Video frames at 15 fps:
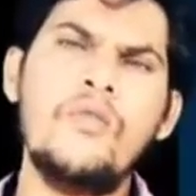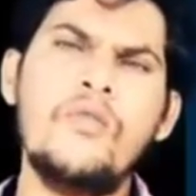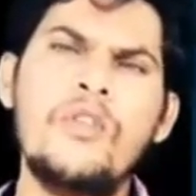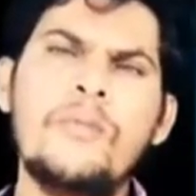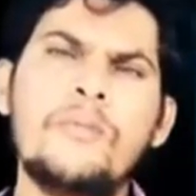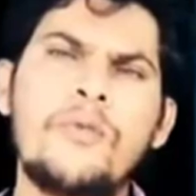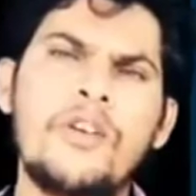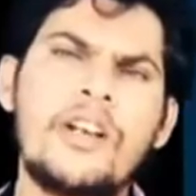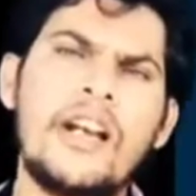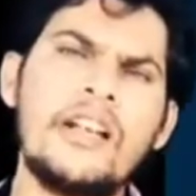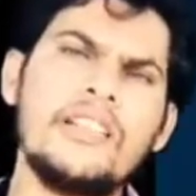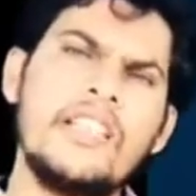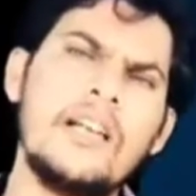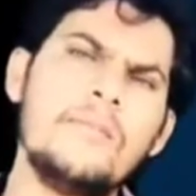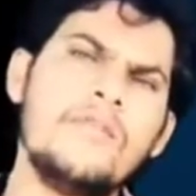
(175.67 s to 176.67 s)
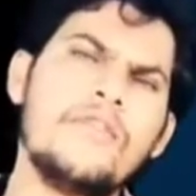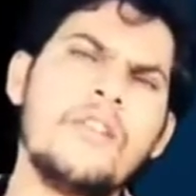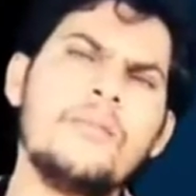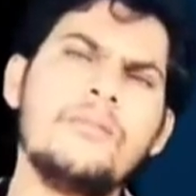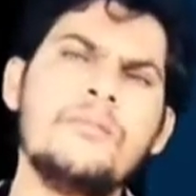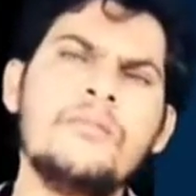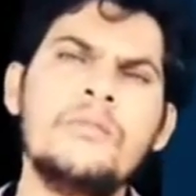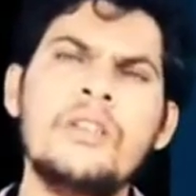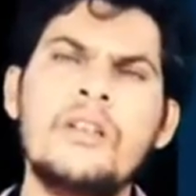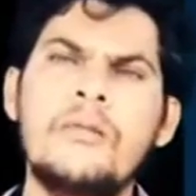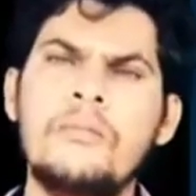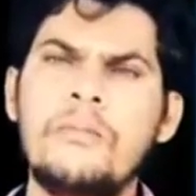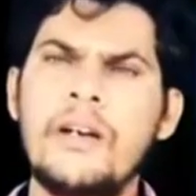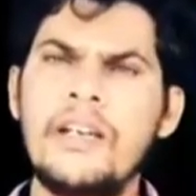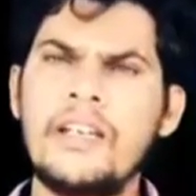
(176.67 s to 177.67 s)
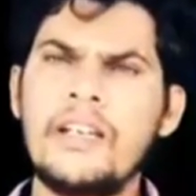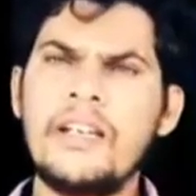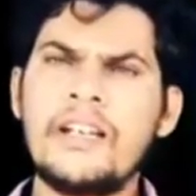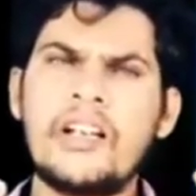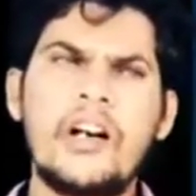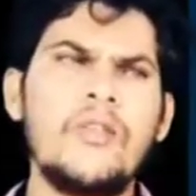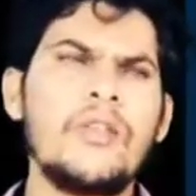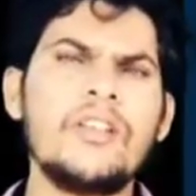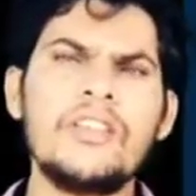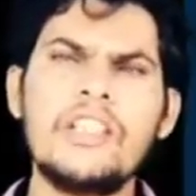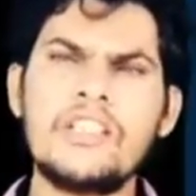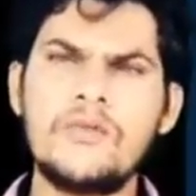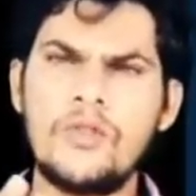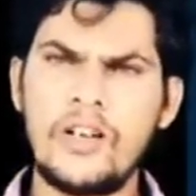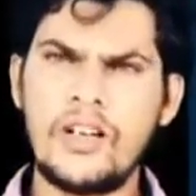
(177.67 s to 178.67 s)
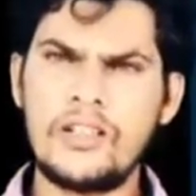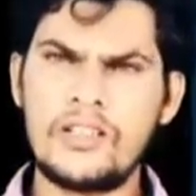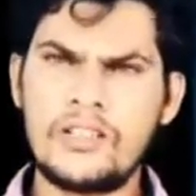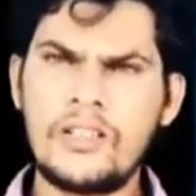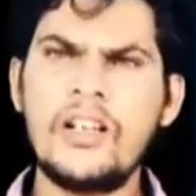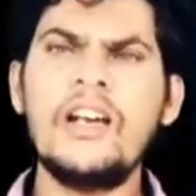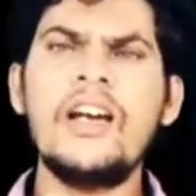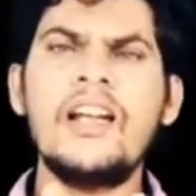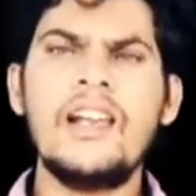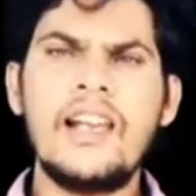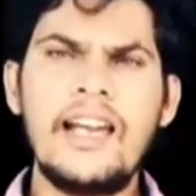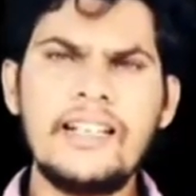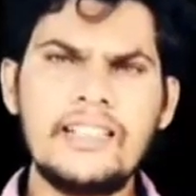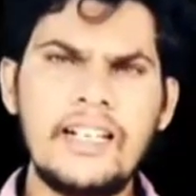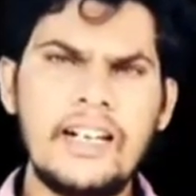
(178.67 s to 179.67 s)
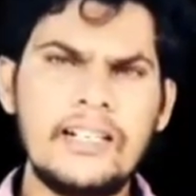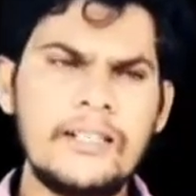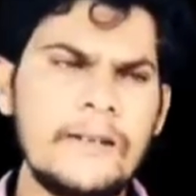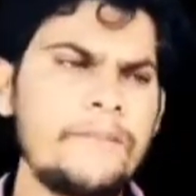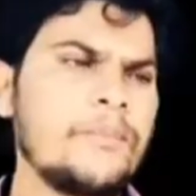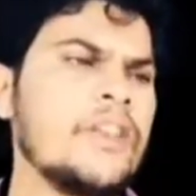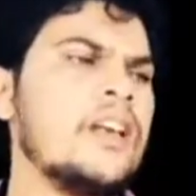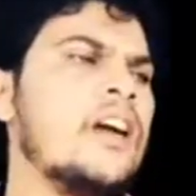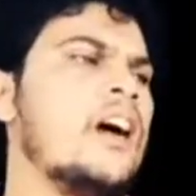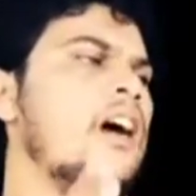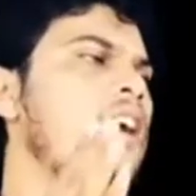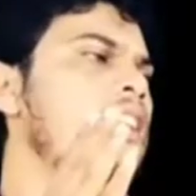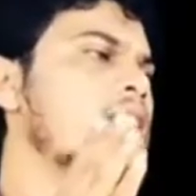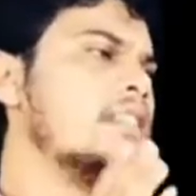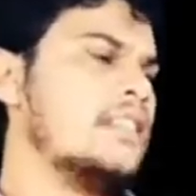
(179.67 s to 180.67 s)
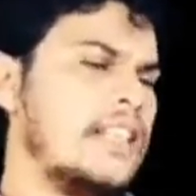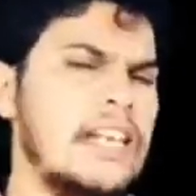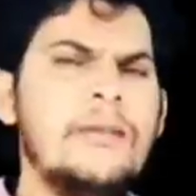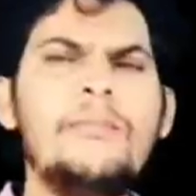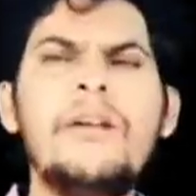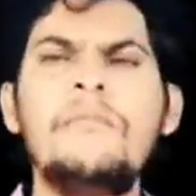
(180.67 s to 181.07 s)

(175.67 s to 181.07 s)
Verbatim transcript: we protect them from by covering these walls. Like that cell